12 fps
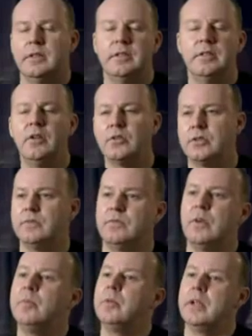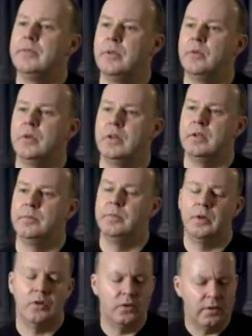there's lots of rubble everywhere,
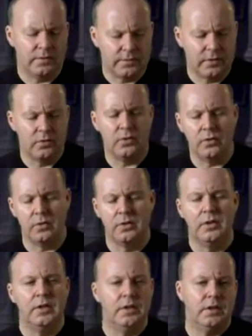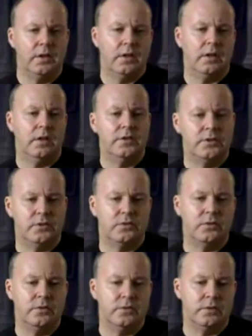but on the floor are
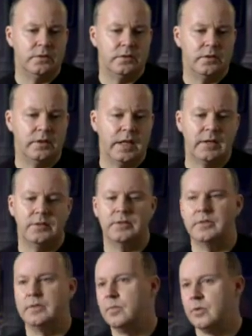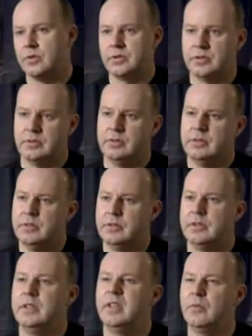strewn thousands of books
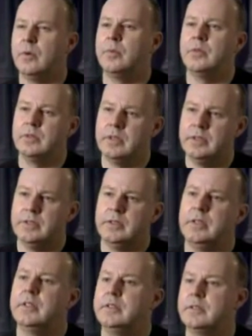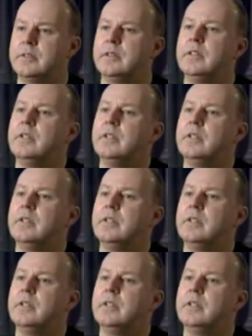just in the rubble, in the dirt.